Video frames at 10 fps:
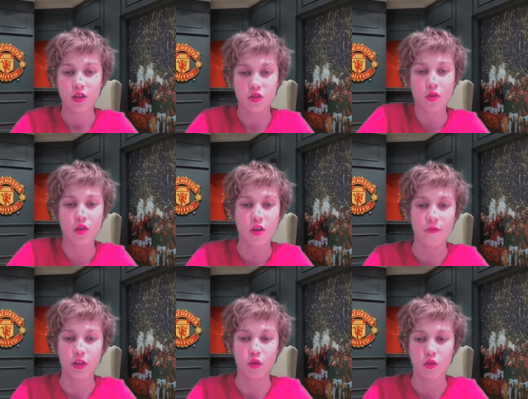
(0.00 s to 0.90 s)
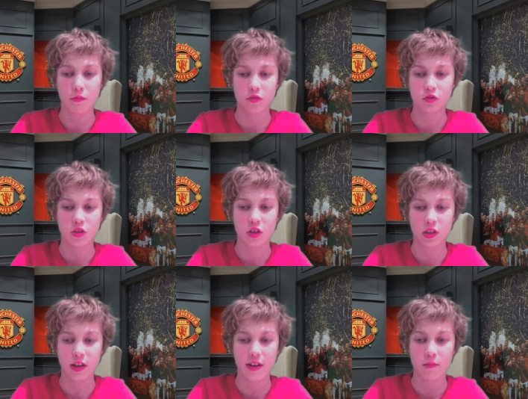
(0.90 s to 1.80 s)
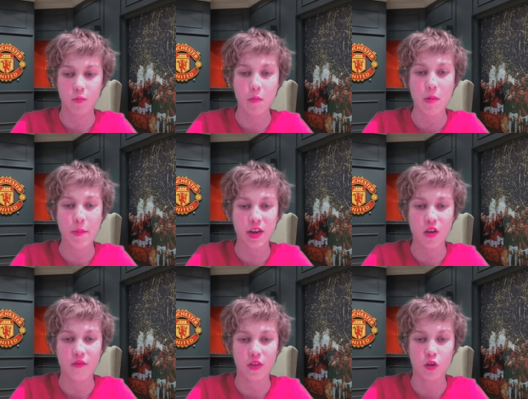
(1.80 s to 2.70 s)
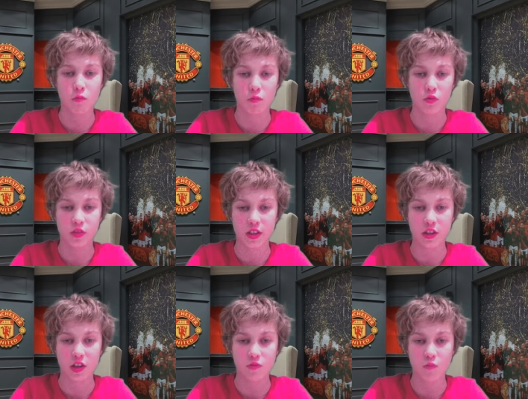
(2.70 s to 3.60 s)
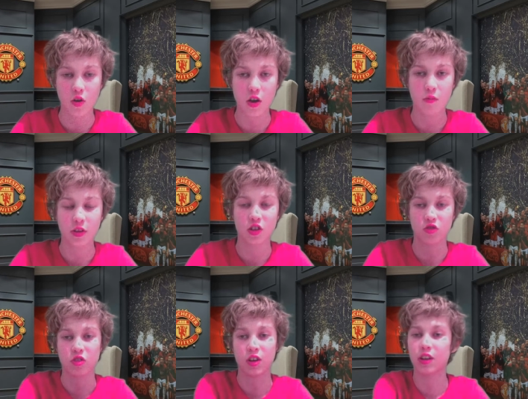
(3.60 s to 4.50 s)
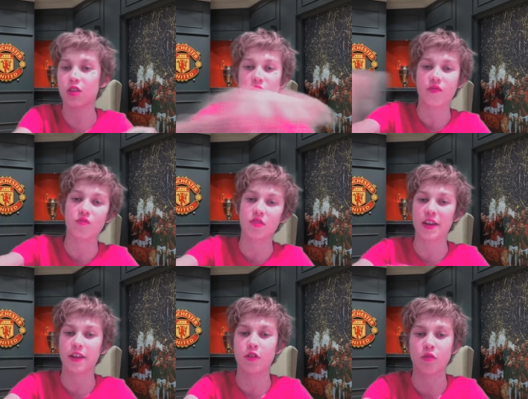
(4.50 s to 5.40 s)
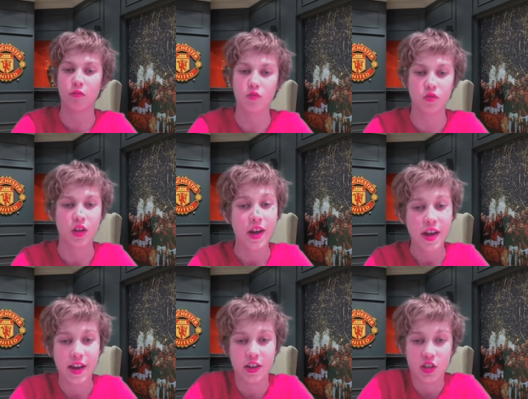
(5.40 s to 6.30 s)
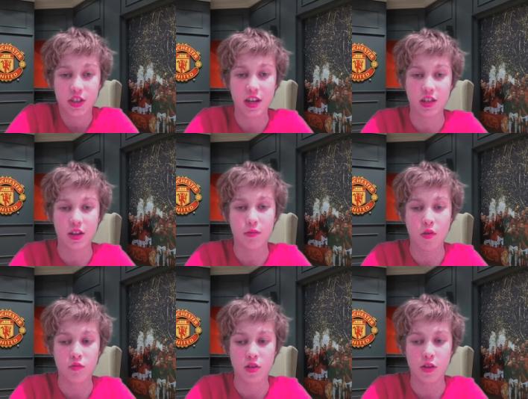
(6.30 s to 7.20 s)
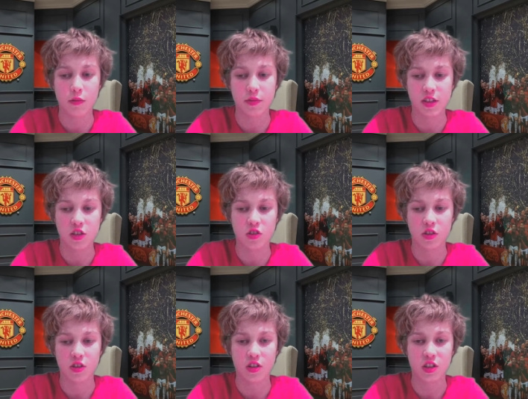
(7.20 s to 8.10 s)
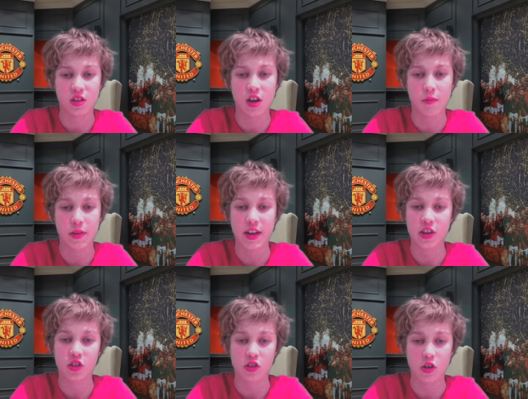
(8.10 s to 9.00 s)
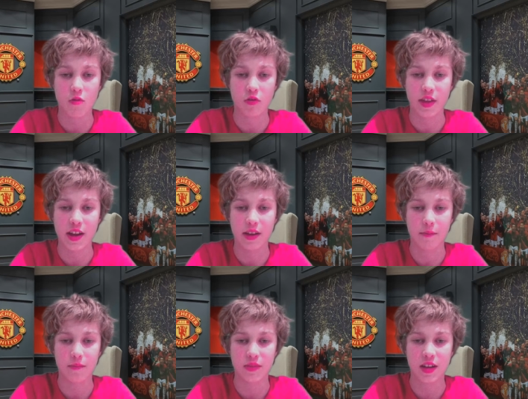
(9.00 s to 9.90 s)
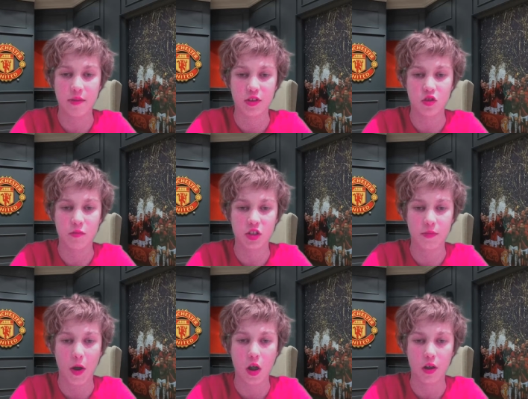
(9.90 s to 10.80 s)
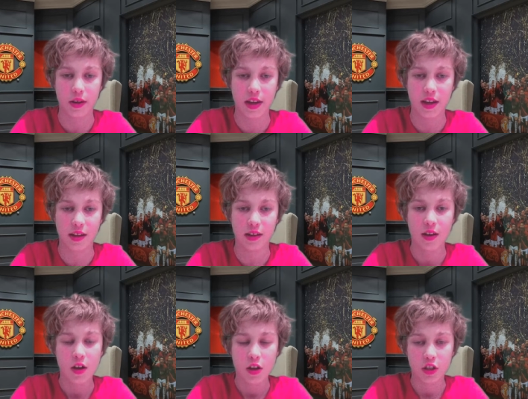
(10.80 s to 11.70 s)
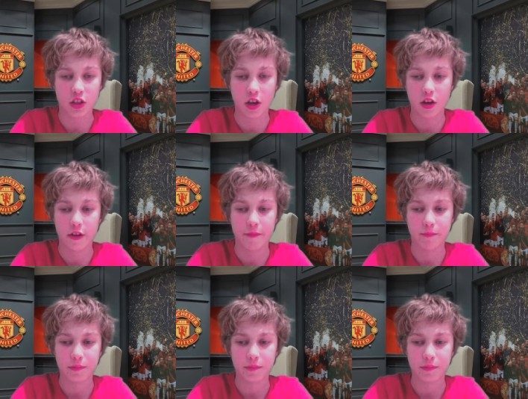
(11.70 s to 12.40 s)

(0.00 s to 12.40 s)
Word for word: don't go for long balls because well, when we go for long balls, it doesn't work. We just try and go for really long balls. It just ends up going to the opposition because our players just go on. They give it too much of a hard kick. So